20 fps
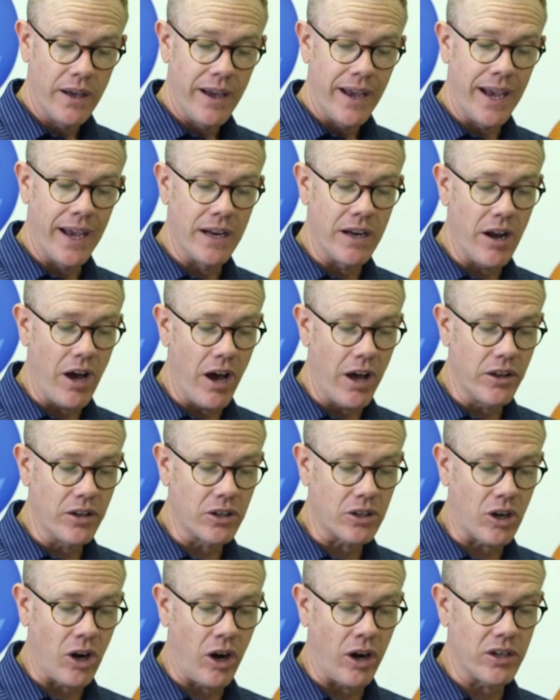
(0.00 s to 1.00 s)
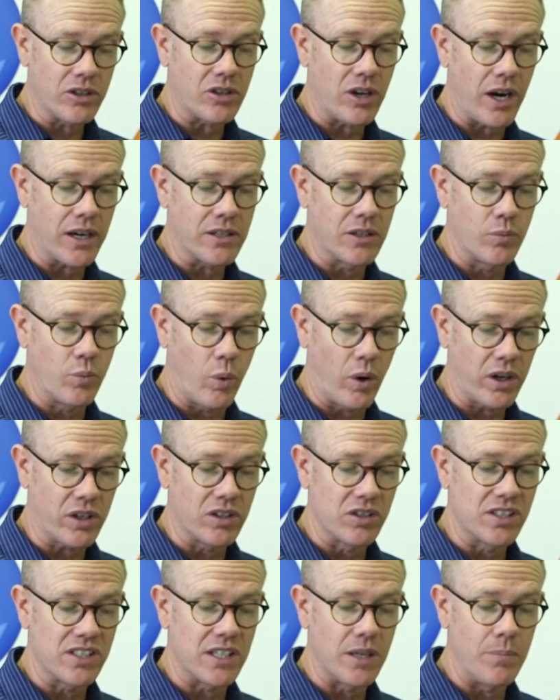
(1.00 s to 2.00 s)
and other contracted
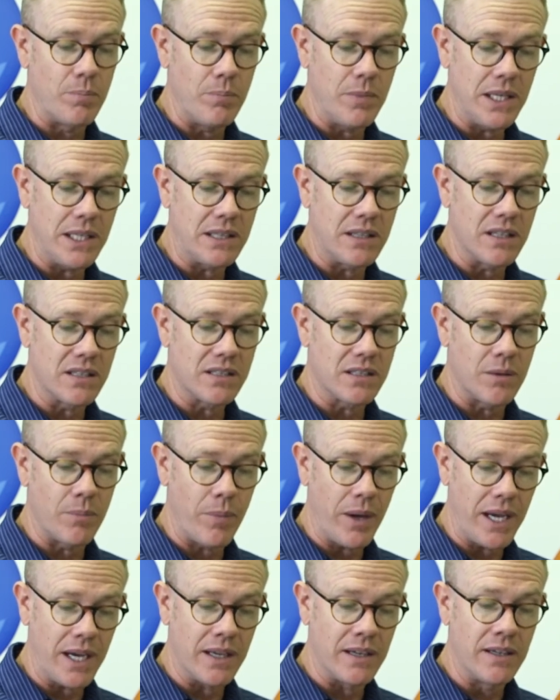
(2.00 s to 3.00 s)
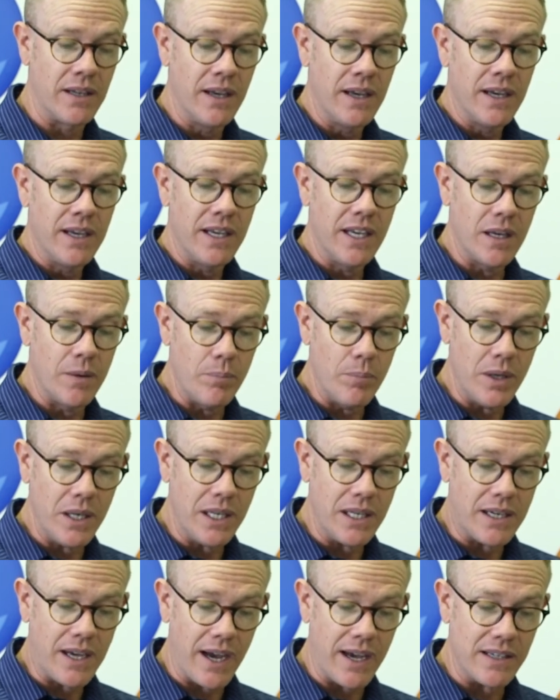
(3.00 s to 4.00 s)
workers to meet this demand. In
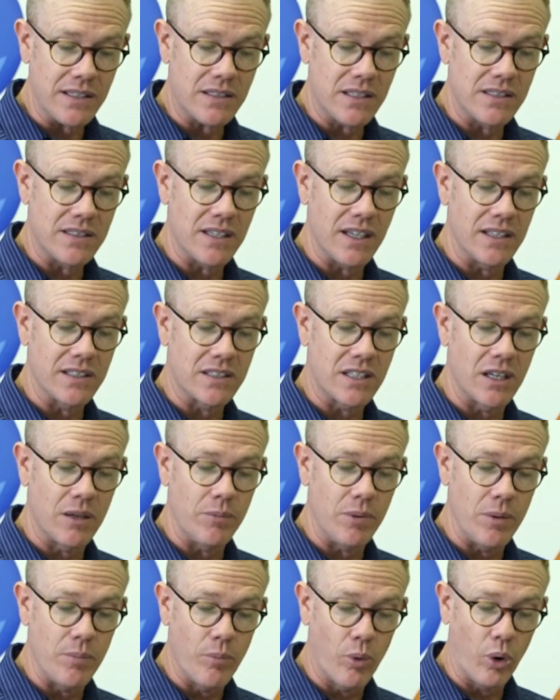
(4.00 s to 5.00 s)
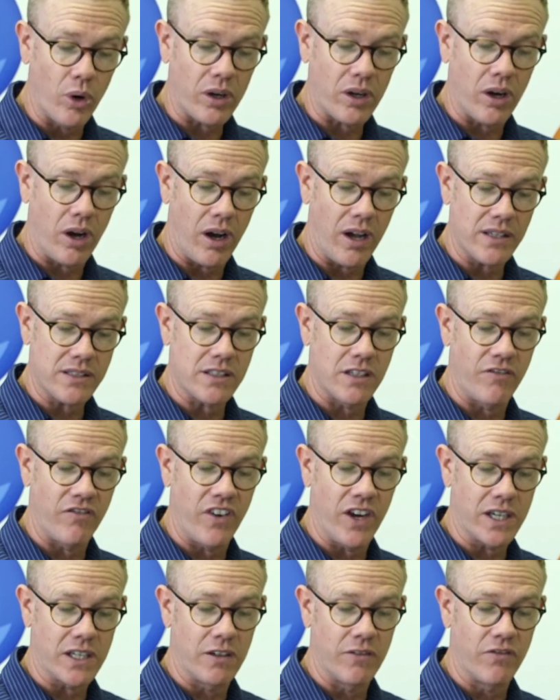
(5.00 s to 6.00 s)
many cases, it's going to be more cost
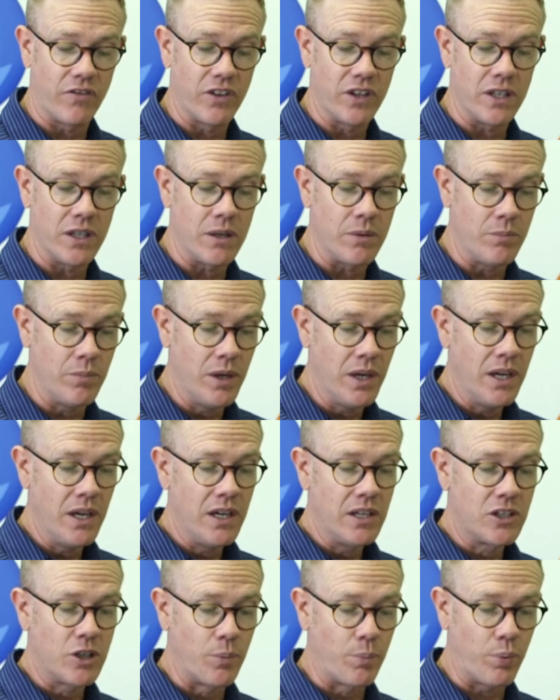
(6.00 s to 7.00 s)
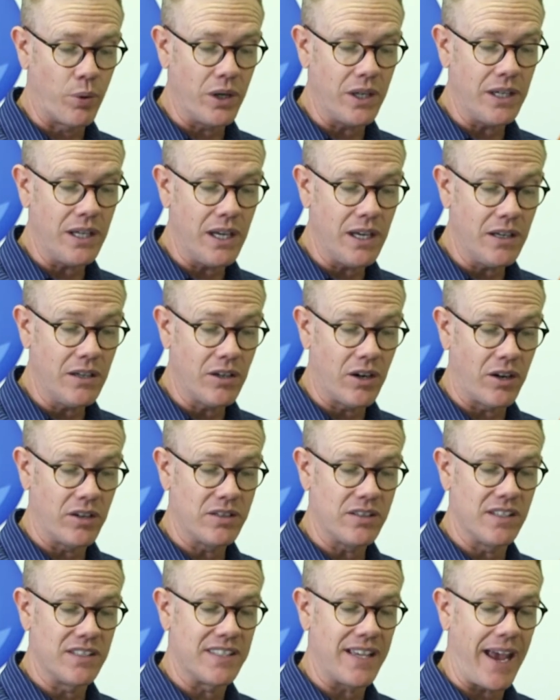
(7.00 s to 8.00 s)
effective for them to bring in
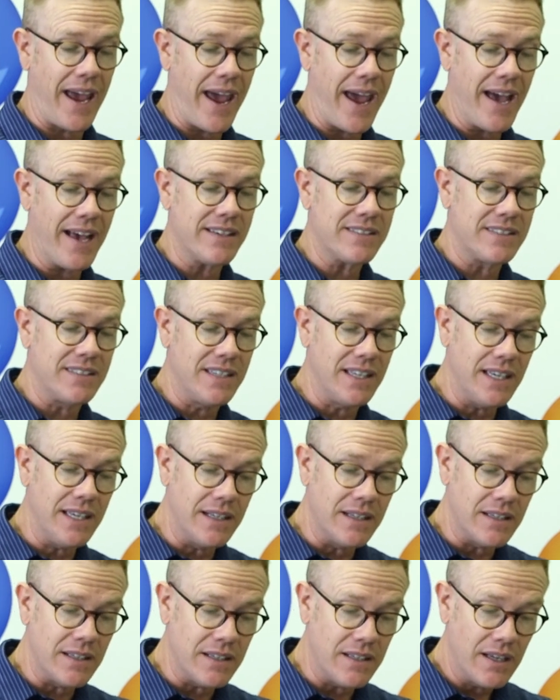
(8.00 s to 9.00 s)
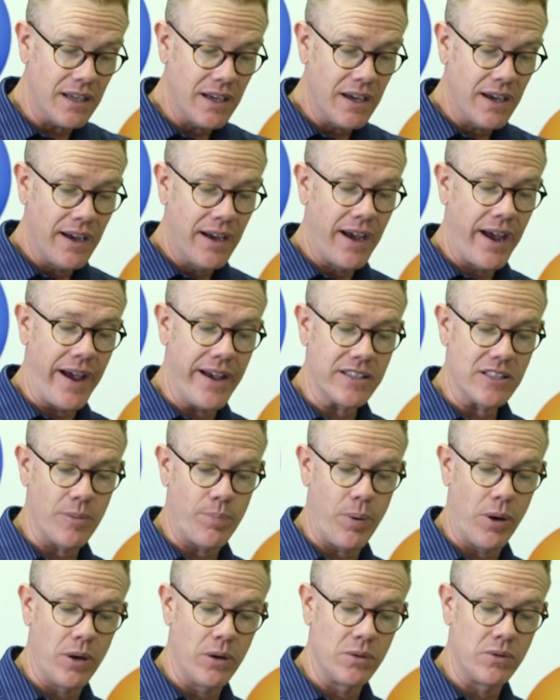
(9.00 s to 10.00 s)
nurses as needed as
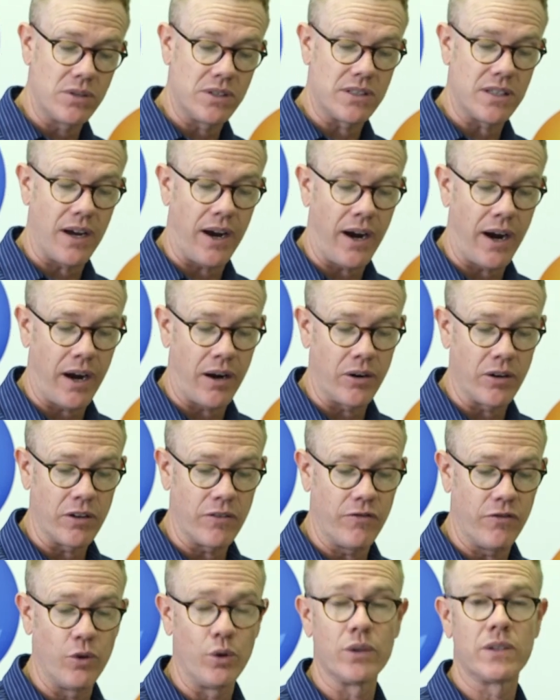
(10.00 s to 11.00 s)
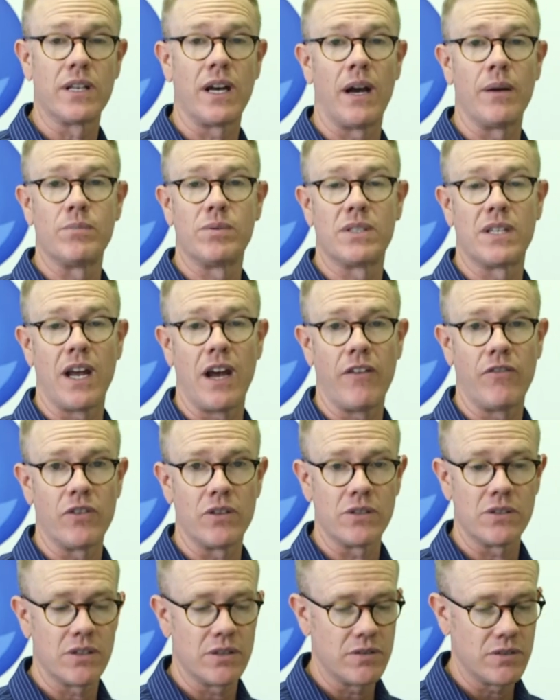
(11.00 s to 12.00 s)
opposed to hiring full-time
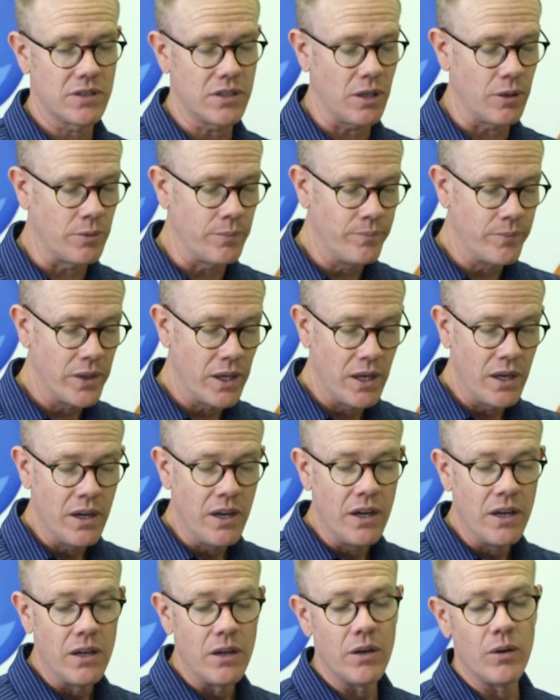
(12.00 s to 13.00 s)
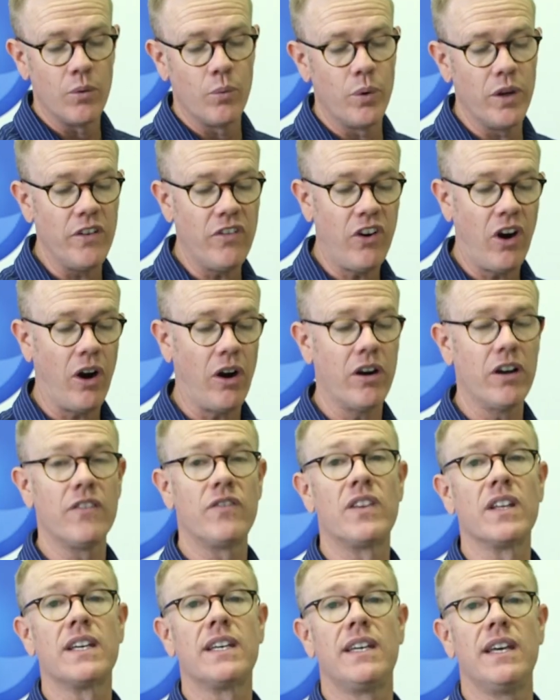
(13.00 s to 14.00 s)
staffers. So we've heard
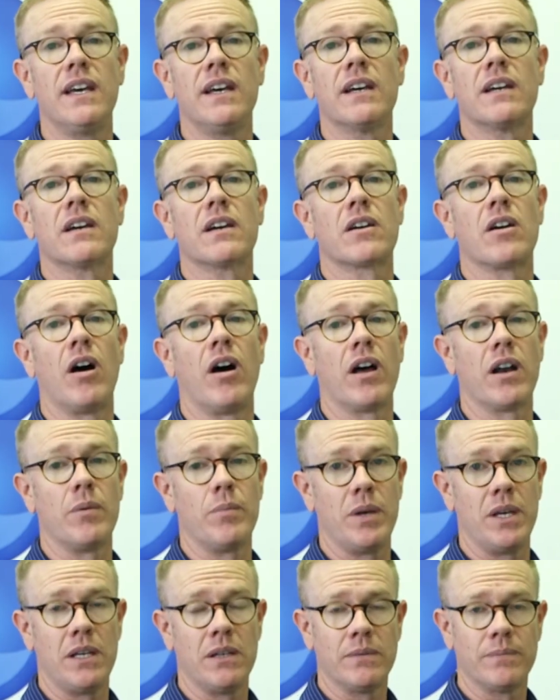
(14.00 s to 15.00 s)
of the gig economy.